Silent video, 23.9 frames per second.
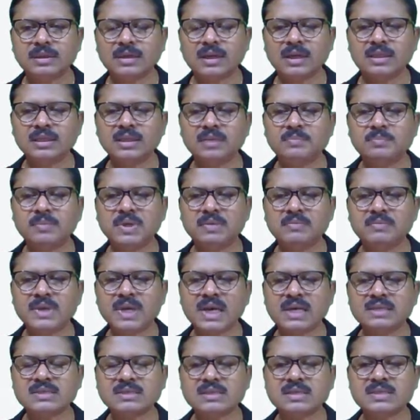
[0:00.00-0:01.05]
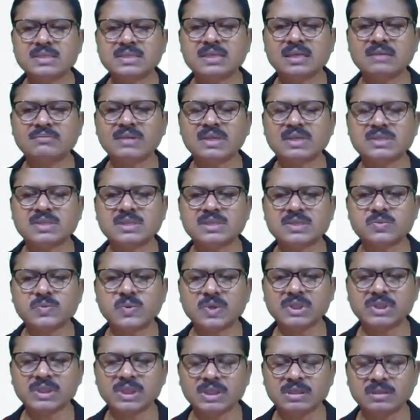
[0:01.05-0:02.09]
in the previous stable
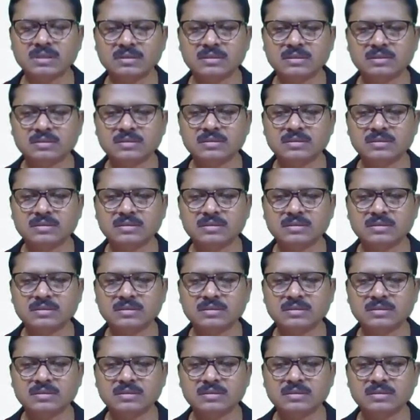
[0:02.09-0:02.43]
situation.